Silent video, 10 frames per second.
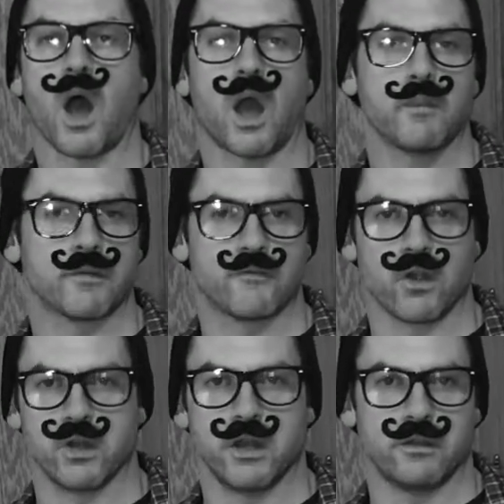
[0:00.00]
I
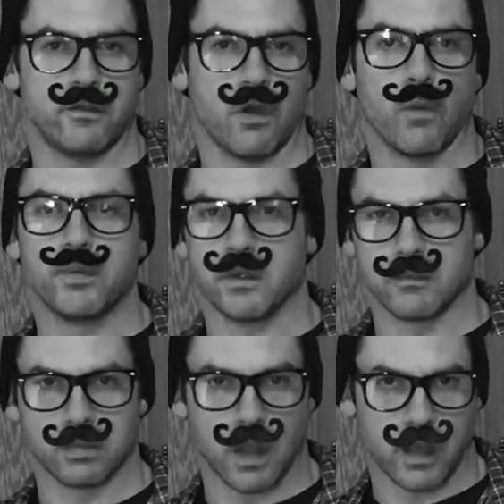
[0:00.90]
prefer an Ethiopian
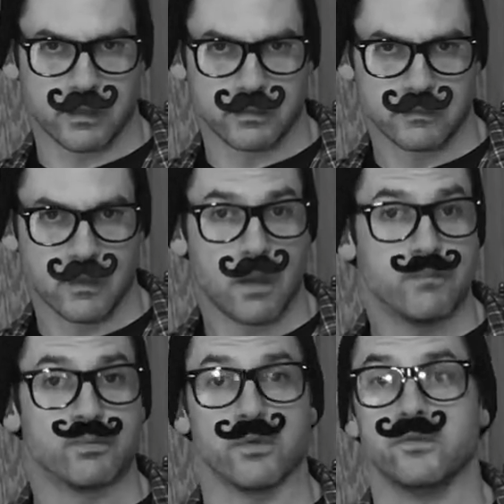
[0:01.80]

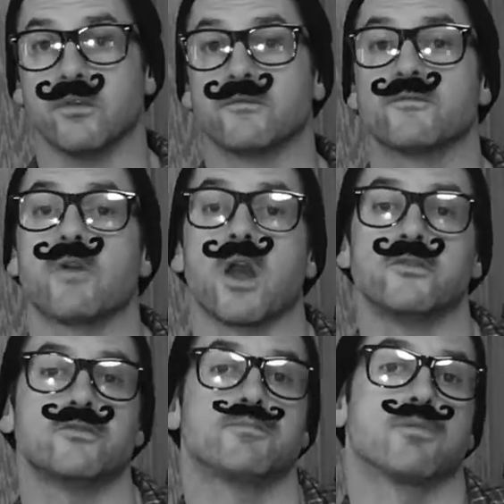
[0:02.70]
blend, brewed in
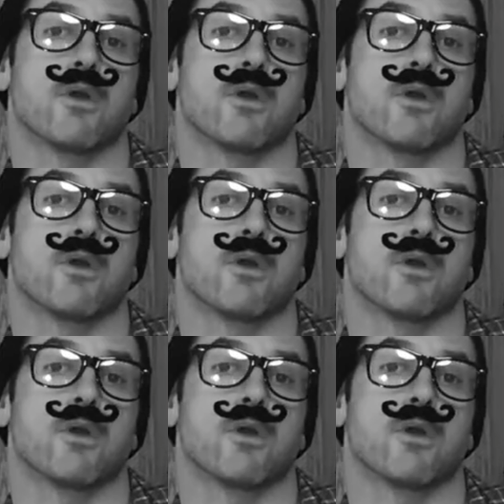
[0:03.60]
French